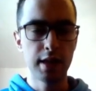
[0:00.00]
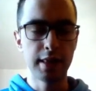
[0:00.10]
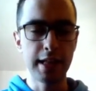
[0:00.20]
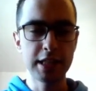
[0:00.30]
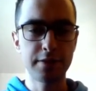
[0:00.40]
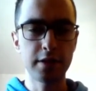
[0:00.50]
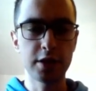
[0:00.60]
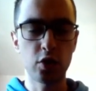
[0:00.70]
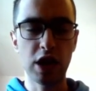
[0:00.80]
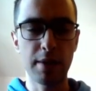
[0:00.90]
Let's
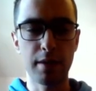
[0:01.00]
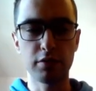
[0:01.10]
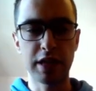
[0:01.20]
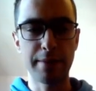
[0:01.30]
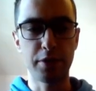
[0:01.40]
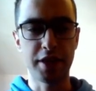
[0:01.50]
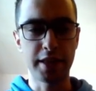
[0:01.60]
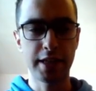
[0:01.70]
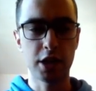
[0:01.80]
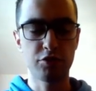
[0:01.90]
first talk about
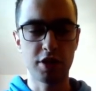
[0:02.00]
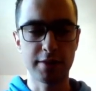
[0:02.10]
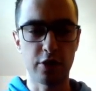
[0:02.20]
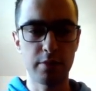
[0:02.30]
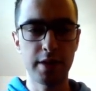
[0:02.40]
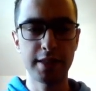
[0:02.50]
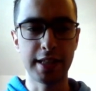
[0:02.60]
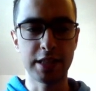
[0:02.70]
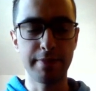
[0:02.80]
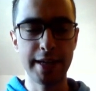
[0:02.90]
hypothetical
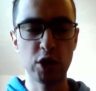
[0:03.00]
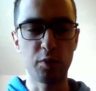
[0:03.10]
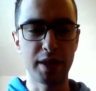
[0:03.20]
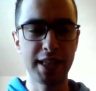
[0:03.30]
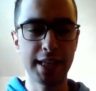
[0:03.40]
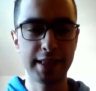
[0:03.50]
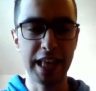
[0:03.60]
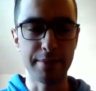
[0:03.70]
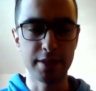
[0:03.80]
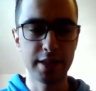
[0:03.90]
transformer that's made to
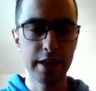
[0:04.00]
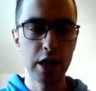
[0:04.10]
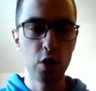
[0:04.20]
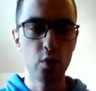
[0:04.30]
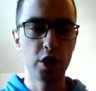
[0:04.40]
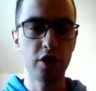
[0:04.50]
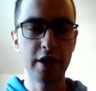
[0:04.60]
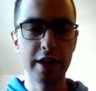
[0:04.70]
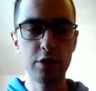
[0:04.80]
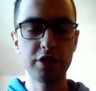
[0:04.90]
predict names. We're
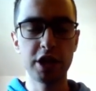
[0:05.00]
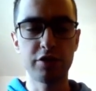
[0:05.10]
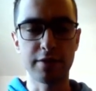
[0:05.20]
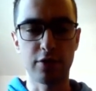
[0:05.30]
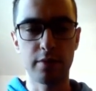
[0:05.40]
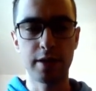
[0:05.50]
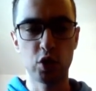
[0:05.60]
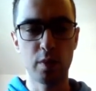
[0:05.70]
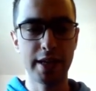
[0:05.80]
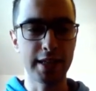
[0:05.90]
gonna use this
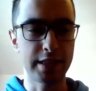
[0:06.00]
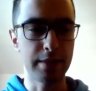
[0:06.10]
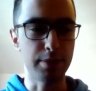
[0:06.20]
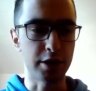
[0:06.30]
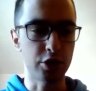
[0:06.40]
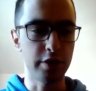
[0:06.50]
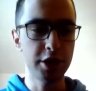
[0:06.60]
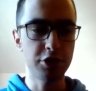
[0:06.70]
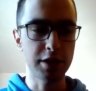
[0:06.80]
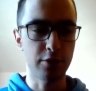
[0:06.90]
transformer to make it simpler. So
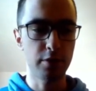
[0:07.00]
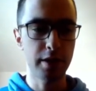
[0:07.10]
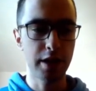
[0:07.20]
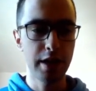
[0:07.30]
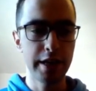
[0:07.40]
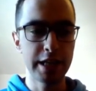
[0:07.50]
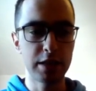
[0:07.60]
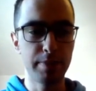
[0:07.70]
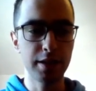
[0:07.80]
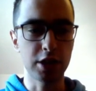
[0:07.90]
this transformer
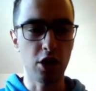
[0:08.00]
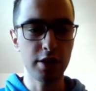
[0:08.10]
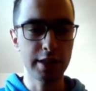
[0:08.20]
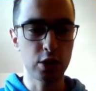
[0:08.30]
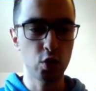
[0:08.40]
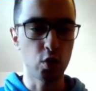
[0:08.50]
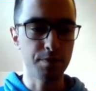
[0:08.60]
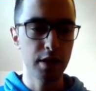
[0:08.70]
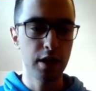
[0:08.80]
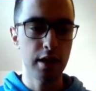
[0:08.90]
is built only
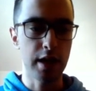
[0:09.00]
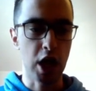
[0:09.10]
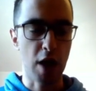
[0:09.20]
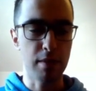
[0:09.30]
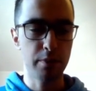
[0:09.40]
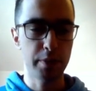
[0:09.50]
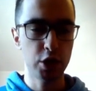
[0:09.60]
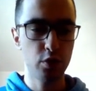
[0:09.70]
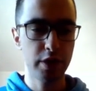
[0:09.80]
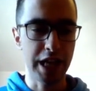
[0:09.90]
to come up
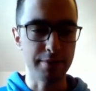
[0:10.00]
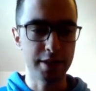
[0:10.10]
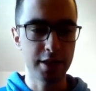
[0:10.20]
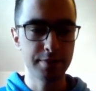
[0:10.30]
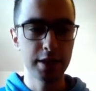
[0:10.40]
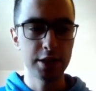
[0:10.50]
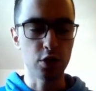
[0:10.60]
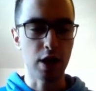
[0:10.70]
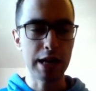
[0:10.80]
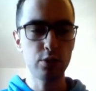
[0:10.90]
with new names.
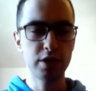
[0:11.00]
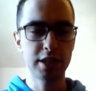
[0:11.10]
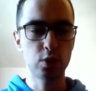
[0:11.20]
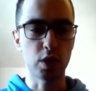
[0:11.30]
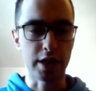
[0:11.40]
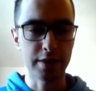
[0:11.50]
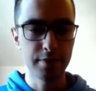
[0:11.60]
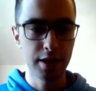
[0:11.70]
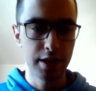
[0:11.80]
So how would this work?